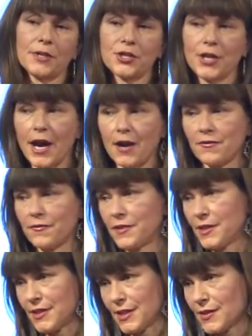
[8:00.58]
that you have
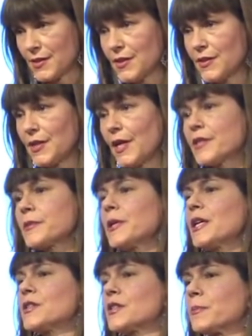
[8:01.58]
diseases. Health
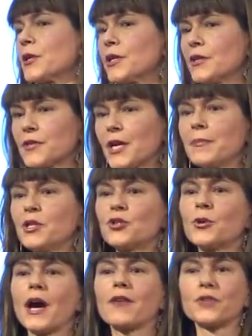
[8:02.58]
span is the period of time that
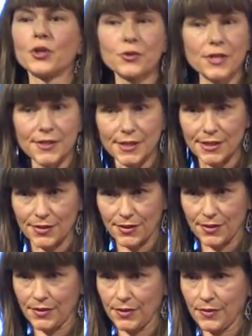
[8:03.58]
you have no
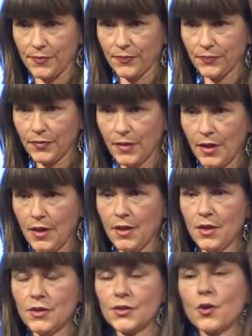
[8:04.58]
diseases.
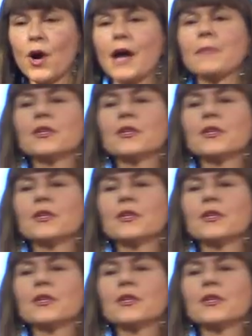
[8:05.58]
So I'm